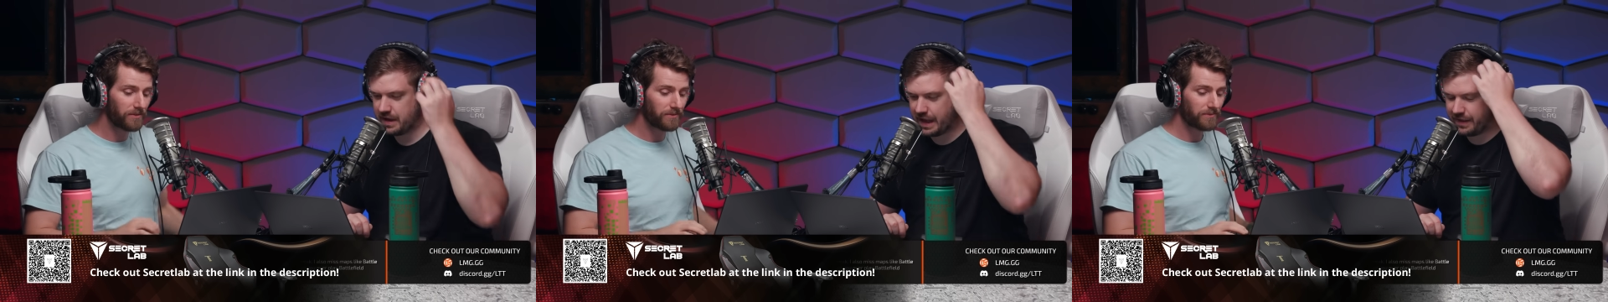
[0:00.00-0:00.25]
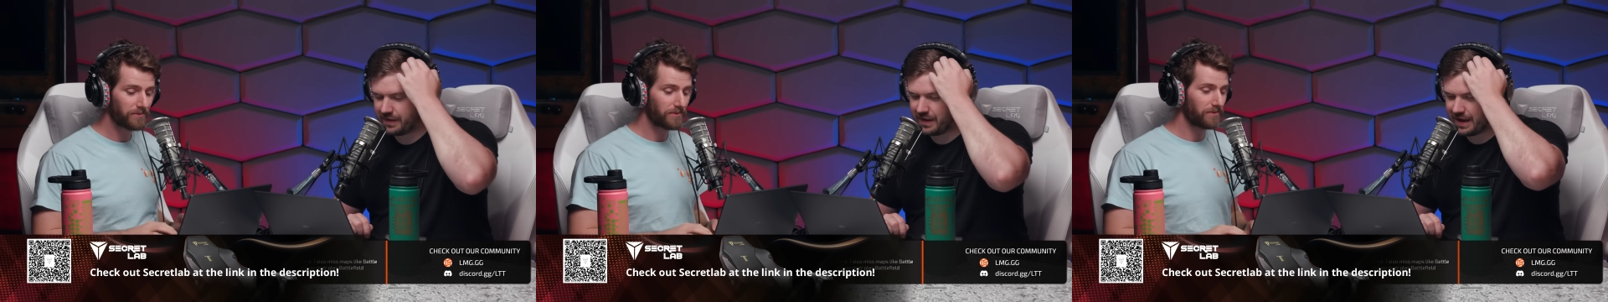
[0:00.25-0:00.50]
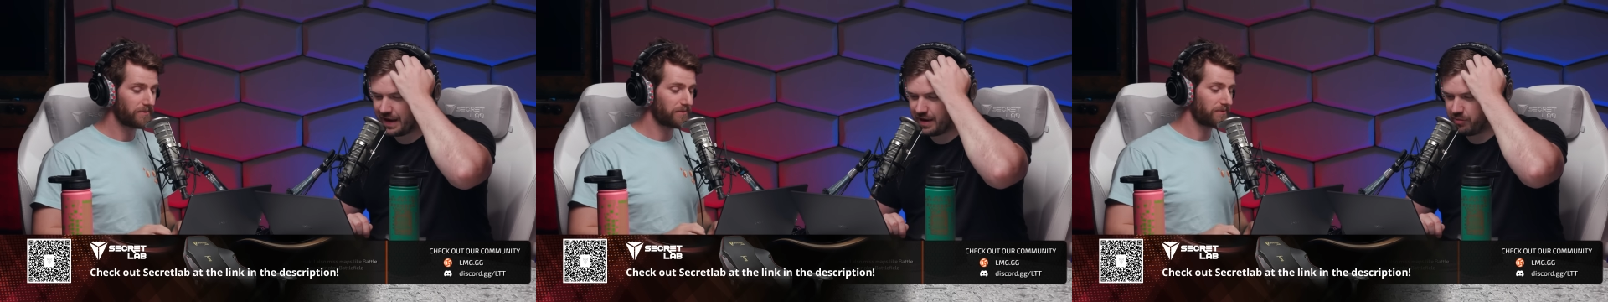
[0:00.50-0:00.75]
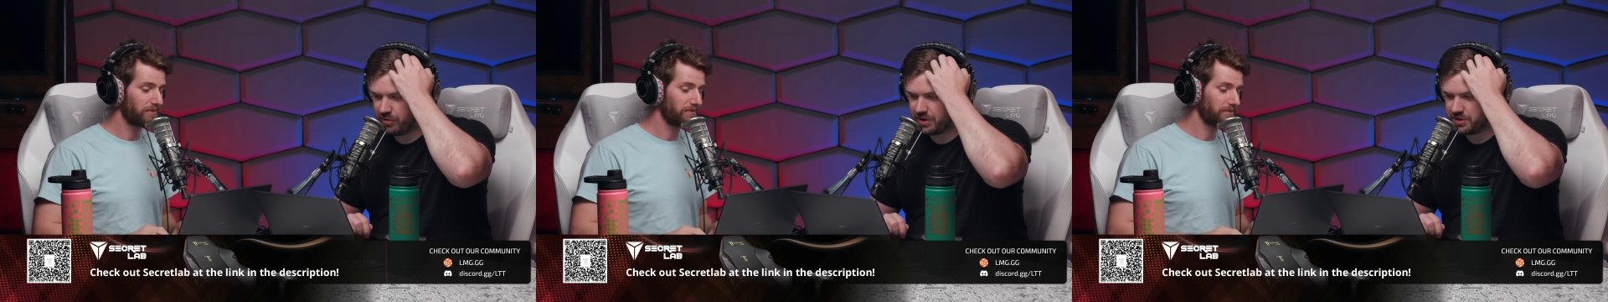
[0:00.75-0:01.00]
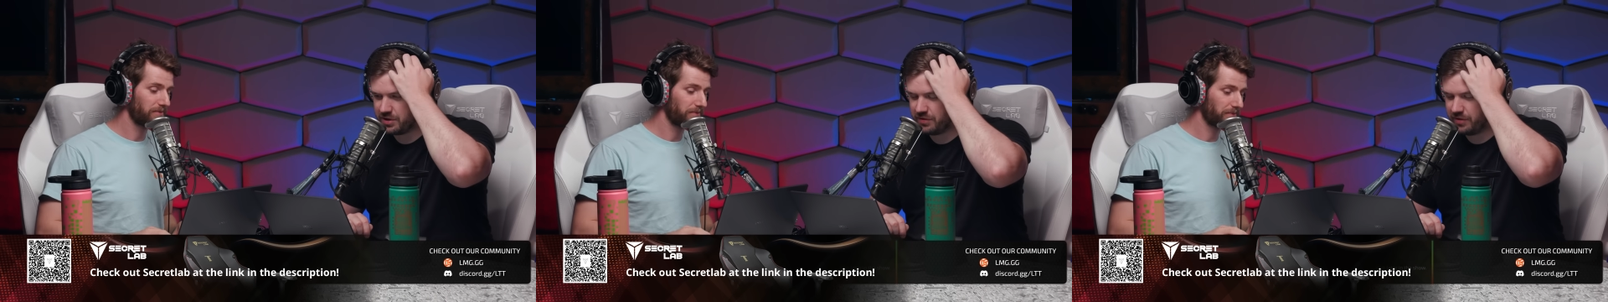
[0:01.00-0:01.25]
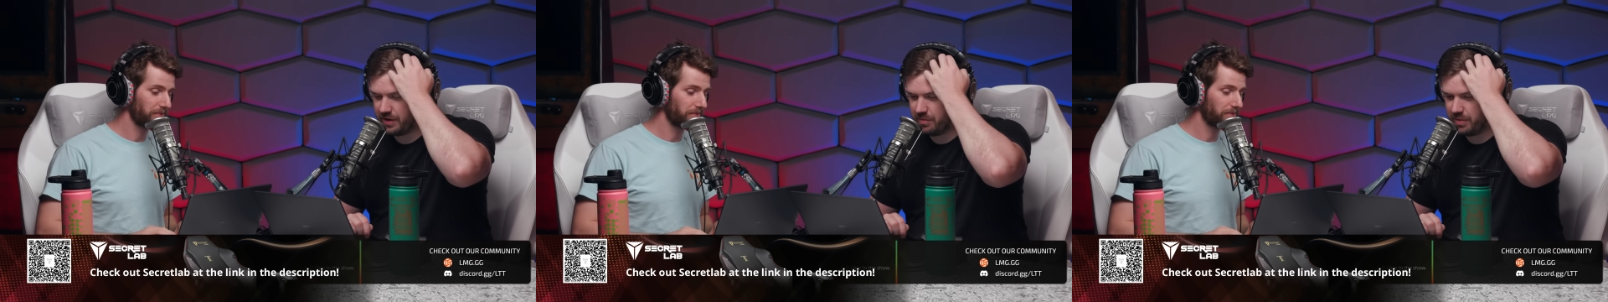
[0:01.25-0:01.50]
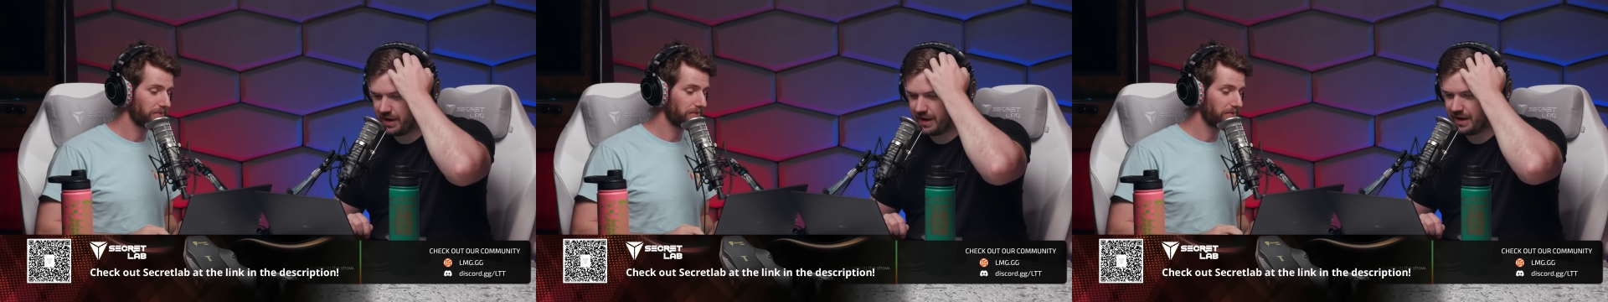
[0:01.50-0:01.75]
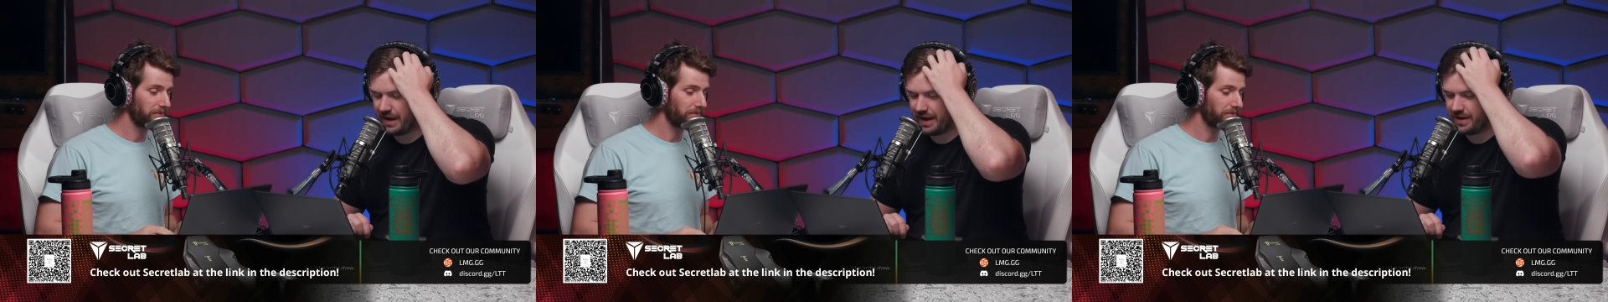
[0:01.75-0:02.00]
Speaker 1: I think they kind of brush over it, but
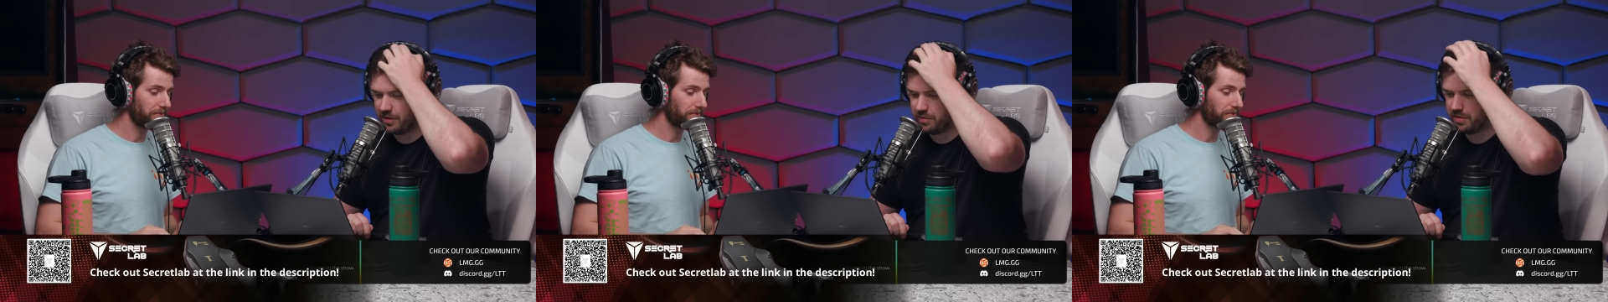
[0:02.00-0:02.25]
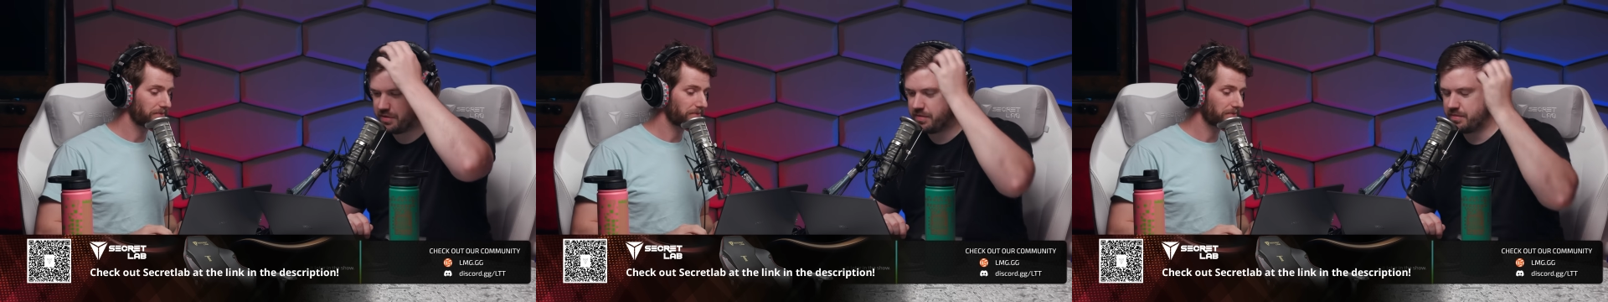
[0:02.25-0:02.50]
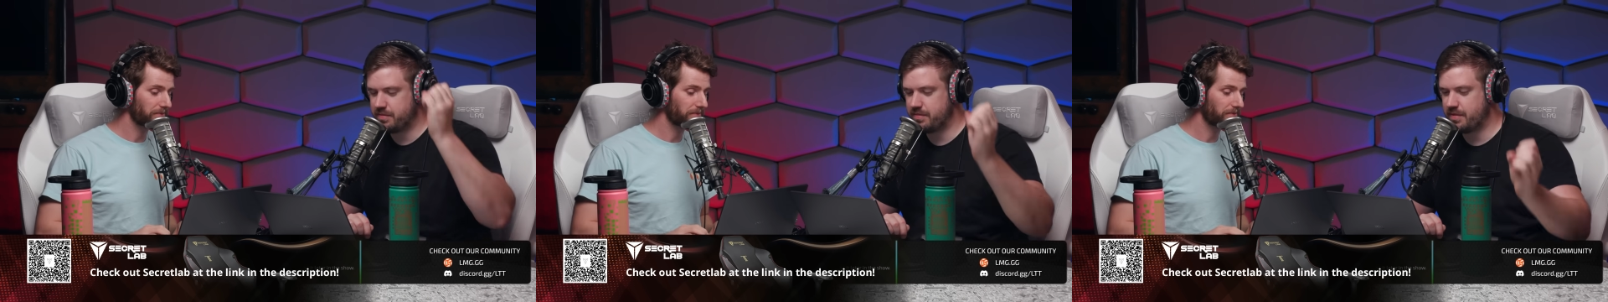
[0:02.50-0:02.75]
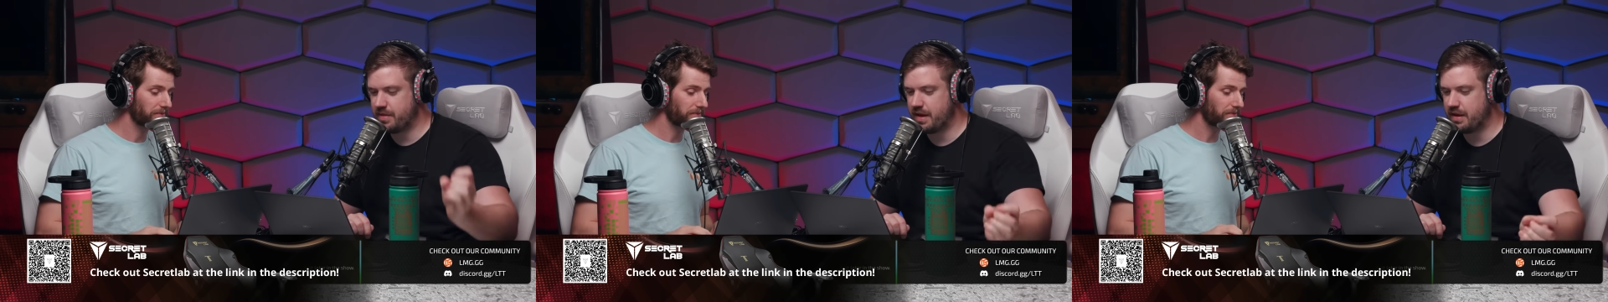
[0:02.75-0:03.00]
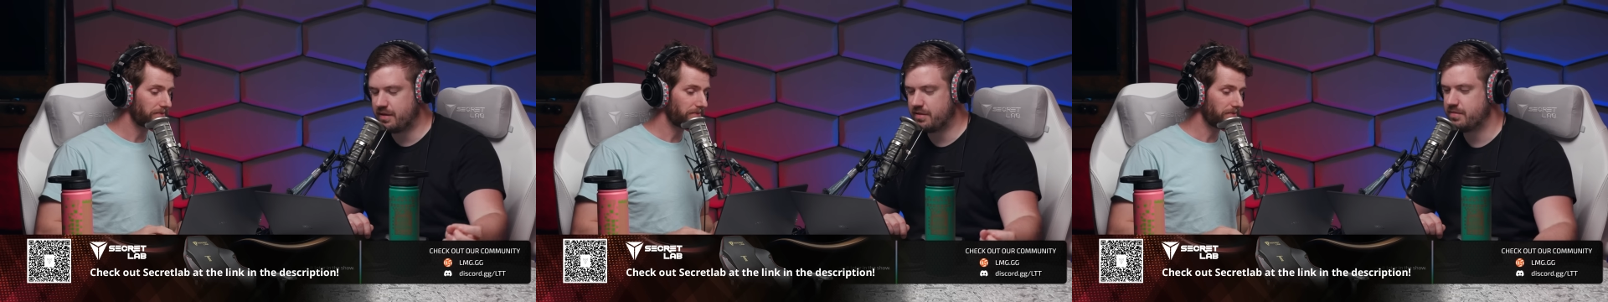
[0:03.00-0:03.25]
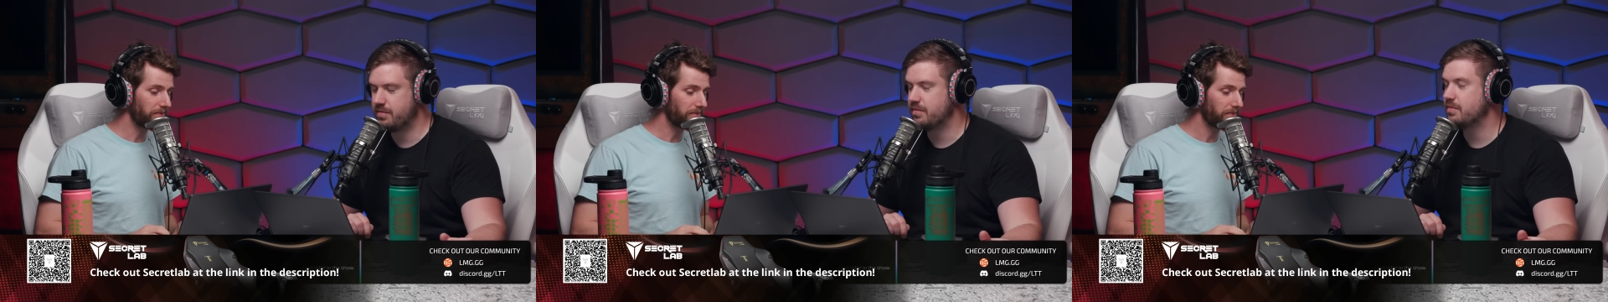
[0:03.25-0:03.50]
I, I don't th- think.